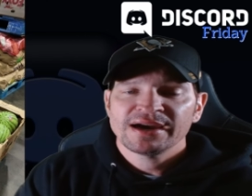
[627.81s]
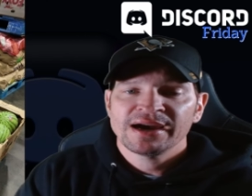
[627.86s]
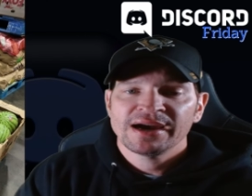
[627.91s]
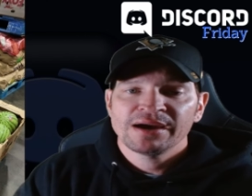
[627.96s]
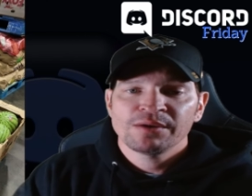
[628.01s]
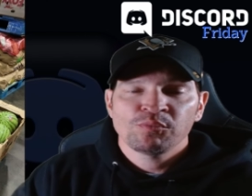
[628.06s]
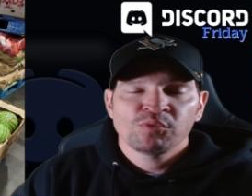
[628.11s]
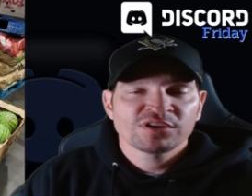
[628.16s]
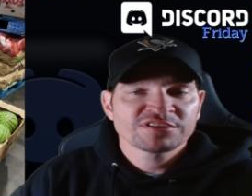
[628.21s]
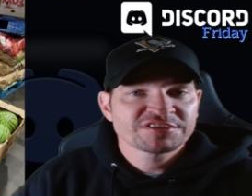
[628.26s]

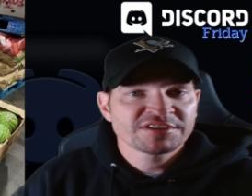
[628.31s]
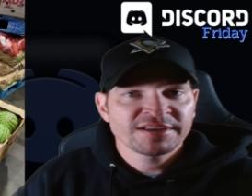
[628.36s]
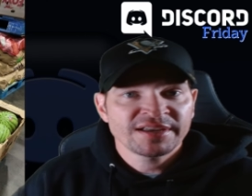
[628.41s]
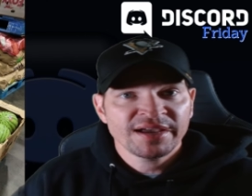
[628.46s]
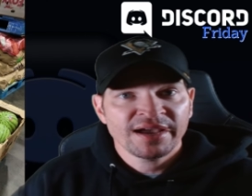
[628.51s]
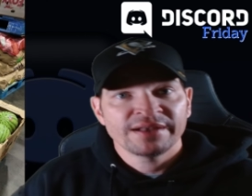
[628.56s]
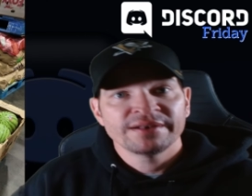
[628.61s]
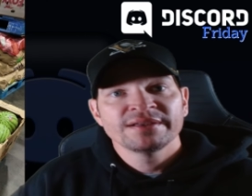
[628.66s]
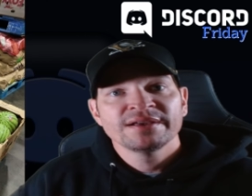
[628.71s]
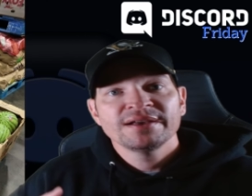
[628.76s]
Uh, once
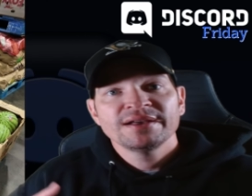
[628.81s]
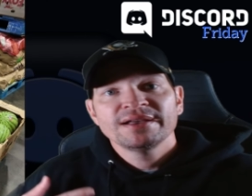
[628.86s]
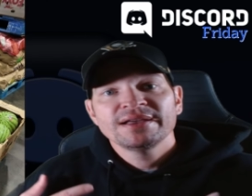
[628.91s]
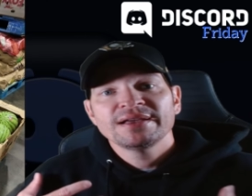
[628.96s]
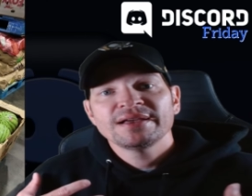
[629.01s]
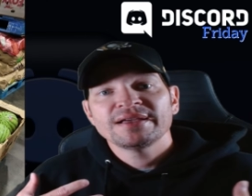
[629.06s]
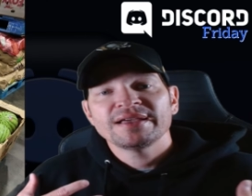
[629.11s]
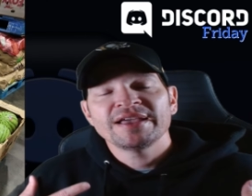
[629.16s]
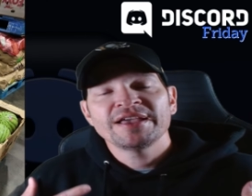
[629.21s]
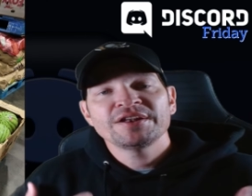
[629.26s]
again,
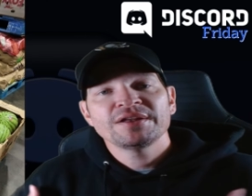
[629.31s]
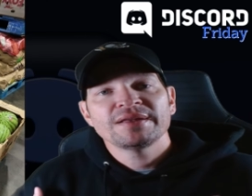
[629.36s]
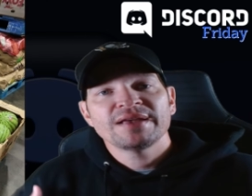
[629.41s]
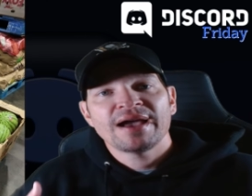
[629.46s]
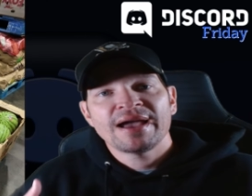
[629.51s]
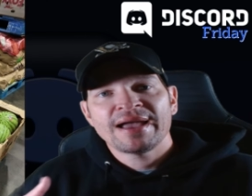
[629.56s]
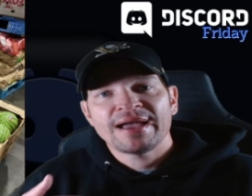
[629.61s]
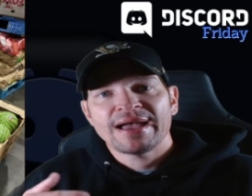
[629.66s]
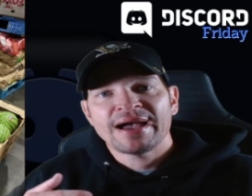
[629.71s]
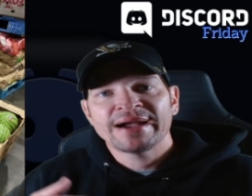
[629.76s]

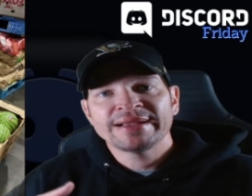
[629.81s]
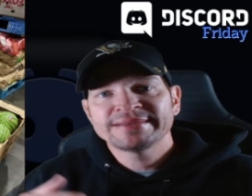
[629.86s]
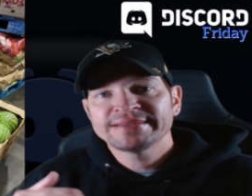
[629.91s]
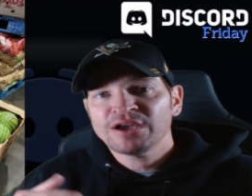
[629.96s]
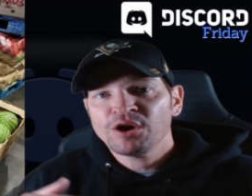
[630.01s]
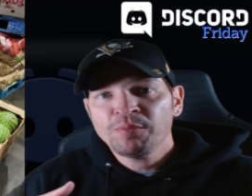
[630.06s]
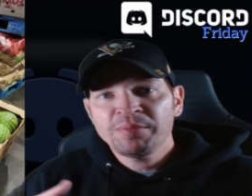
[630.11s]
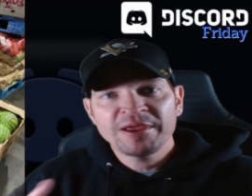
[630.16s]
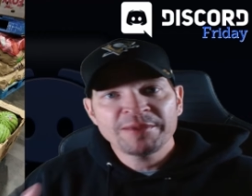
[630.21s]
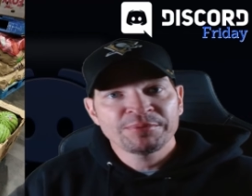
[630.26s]
it, I
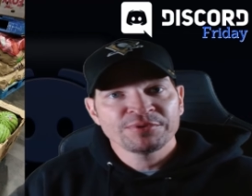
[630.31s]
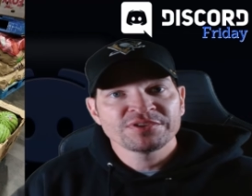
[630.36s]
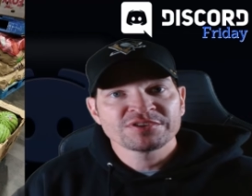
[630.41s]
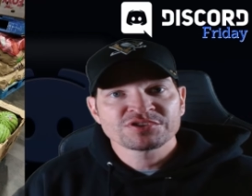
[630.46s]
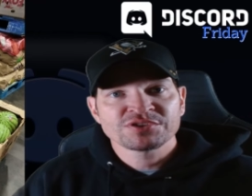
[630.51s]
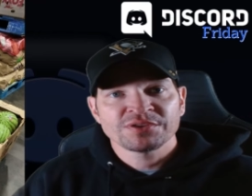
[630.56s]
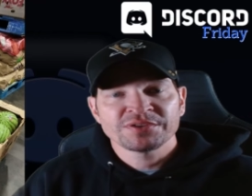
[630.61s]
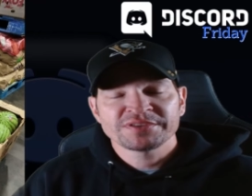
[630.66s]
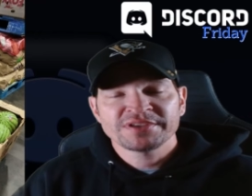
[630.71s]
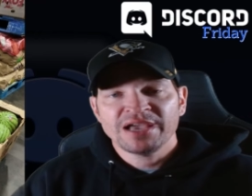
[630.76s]
tell people
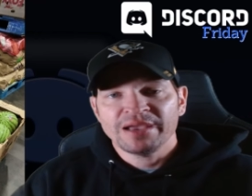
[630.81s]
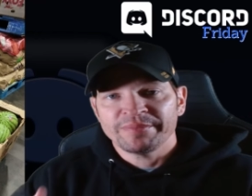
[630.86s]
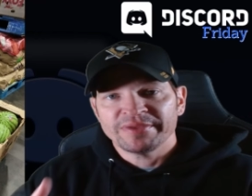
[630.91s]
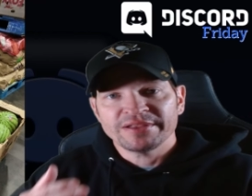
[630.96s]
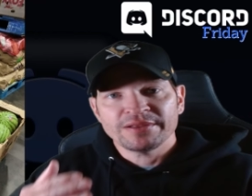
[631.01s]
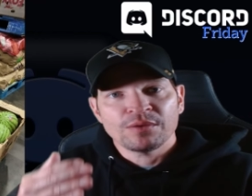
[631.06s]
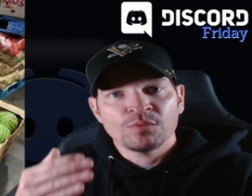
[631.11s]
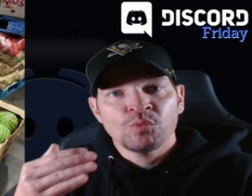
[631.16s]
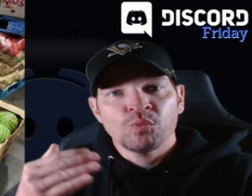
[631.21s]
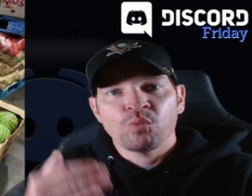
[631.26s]
this all the time.
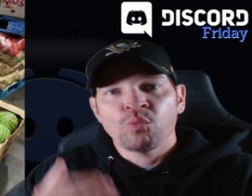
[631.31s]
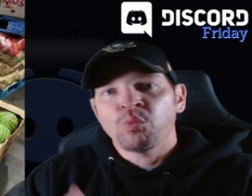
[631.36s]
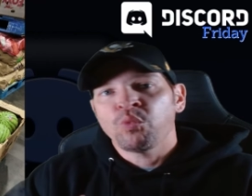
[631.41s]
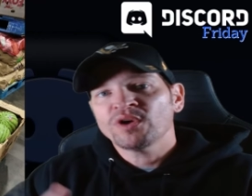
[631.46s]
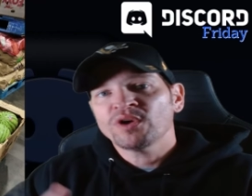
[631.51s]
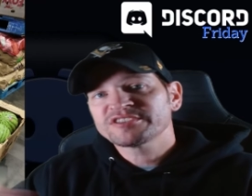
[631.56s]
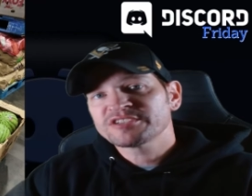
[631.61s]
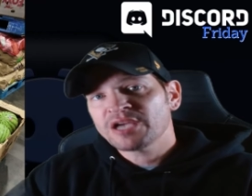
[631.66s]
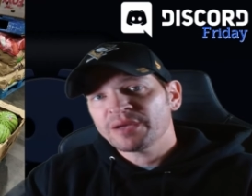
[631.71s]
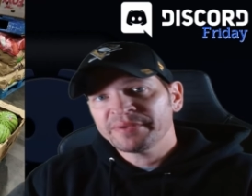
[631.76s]
It,
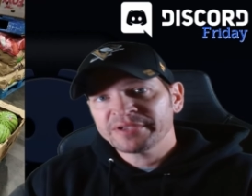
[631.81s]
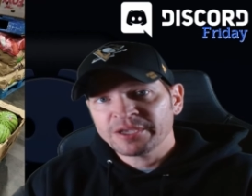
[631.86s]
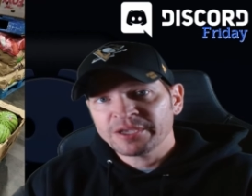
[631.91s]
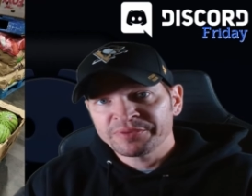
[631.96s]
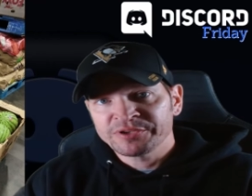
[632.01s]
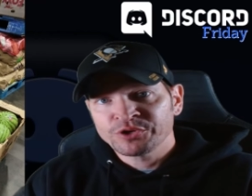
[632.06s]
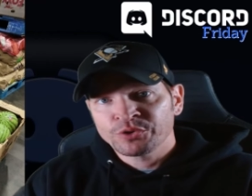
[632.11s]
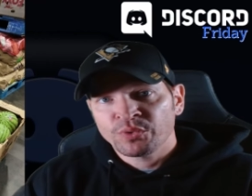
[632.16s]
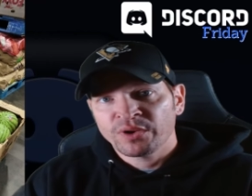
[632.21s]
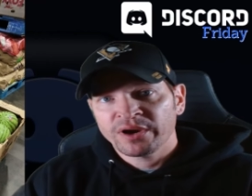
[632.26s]
what's coming up
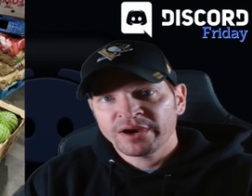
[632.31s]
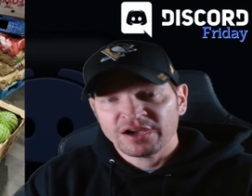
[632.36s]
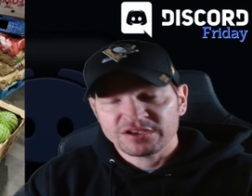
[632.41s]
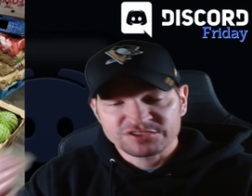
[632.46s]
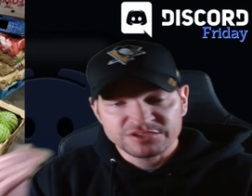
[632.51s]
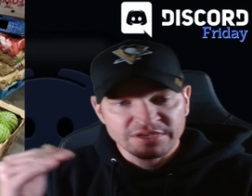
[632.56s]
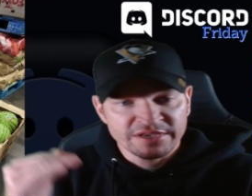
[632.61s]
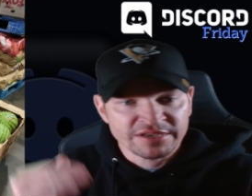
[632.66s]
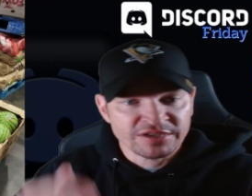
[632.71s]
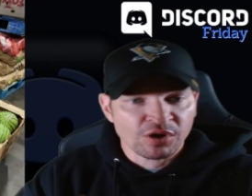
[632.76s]
in your
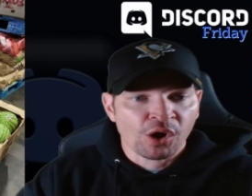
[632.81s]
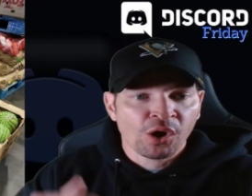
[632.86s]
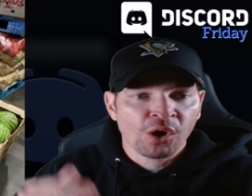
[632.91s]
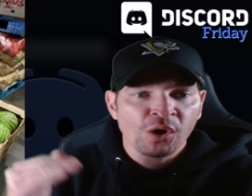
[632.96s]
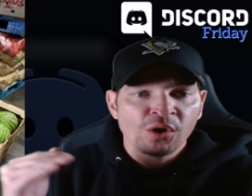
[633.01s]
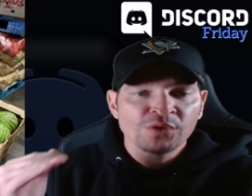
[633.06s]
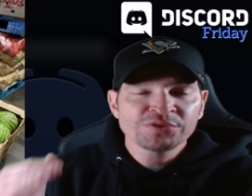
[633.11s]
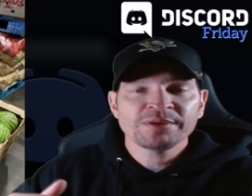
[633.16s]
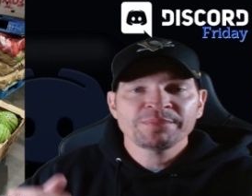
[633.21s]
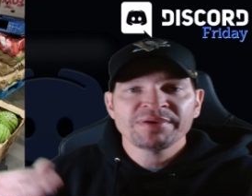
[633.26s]
warehouse? It
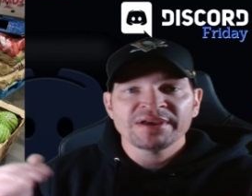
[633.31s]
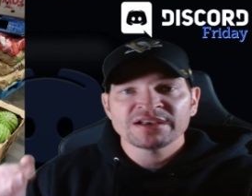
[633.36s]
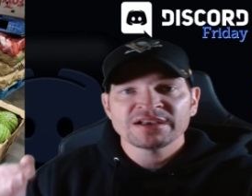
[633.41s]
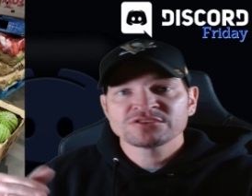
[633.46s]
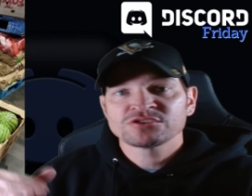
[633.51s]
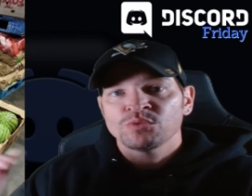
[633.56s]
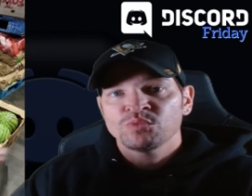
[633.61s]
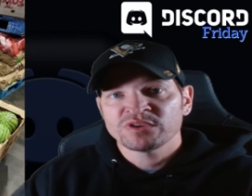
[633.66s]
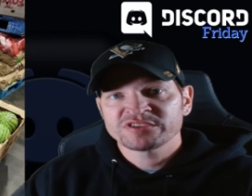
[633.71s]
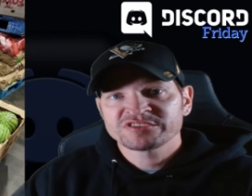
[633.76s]
all
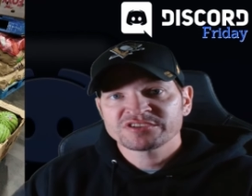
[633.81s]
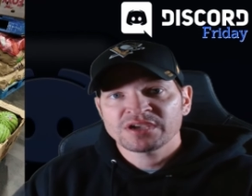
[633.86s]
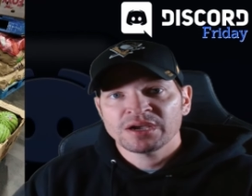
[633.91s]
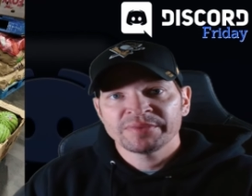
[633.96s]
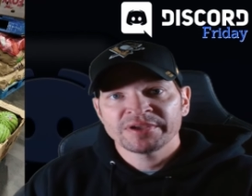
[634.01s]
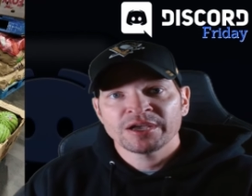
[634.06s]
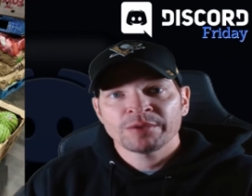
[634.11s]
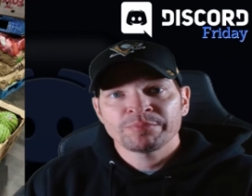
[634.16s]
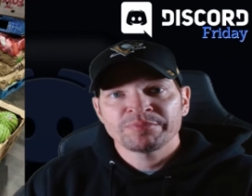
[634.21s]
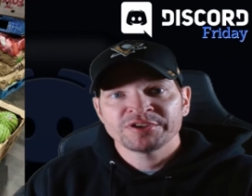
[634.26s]
depends on what's
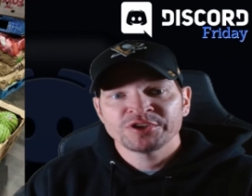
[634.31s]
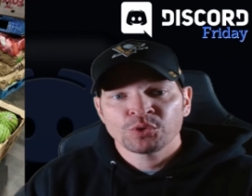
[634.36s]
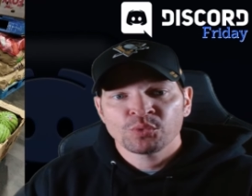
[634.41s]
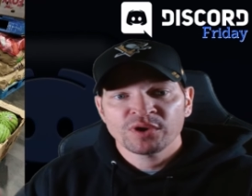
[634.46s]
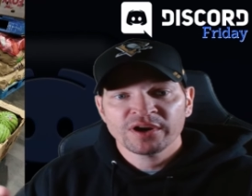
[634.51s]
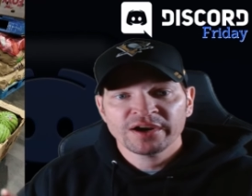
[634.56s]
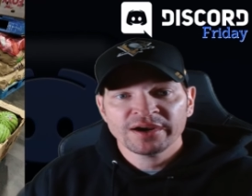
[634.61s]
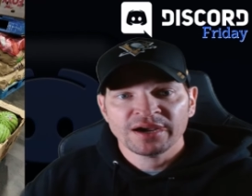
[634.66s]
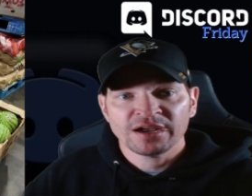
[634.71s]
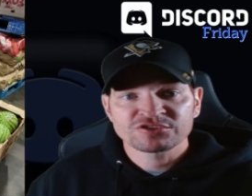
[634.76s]
coming up in your
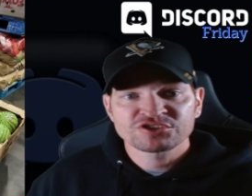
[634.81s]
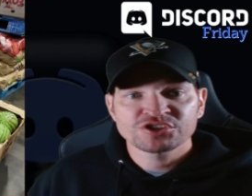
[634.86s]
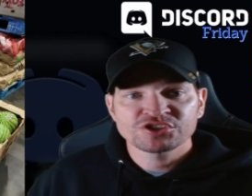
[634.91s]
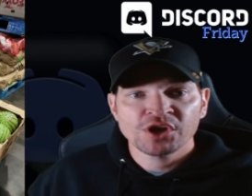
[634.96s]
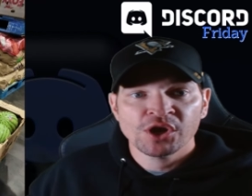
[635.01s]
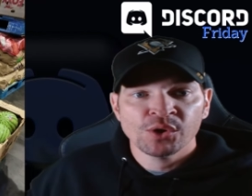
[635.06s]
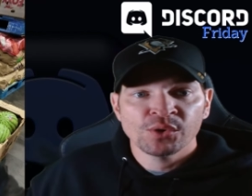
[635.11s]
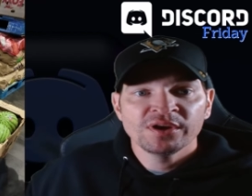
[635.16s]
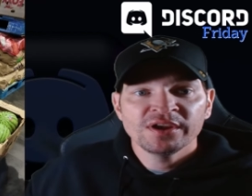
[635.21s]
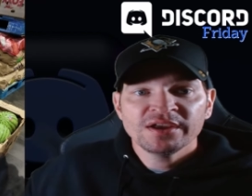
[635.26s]
warehouse. So